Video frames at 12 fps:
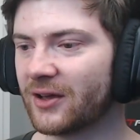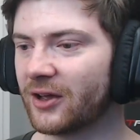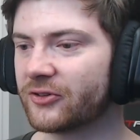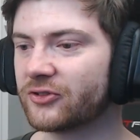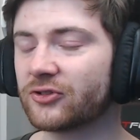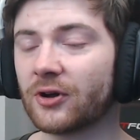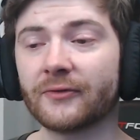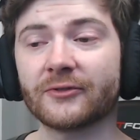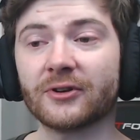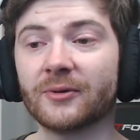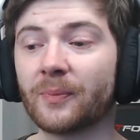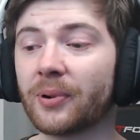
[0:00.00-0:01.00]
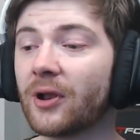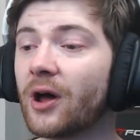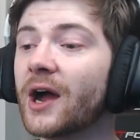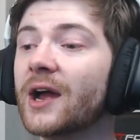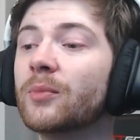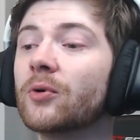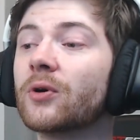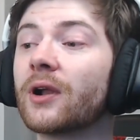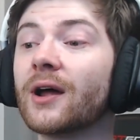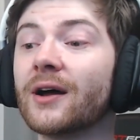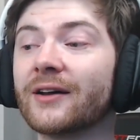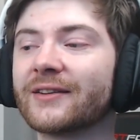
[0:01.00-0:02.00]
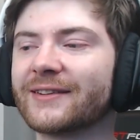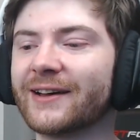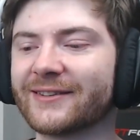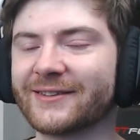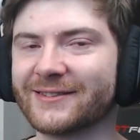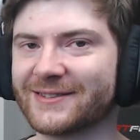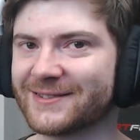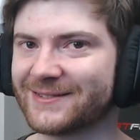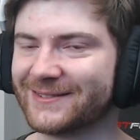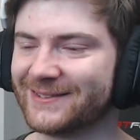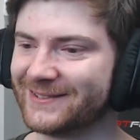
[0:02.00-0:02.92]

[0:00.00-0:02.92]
A soft and pliable glass, that is.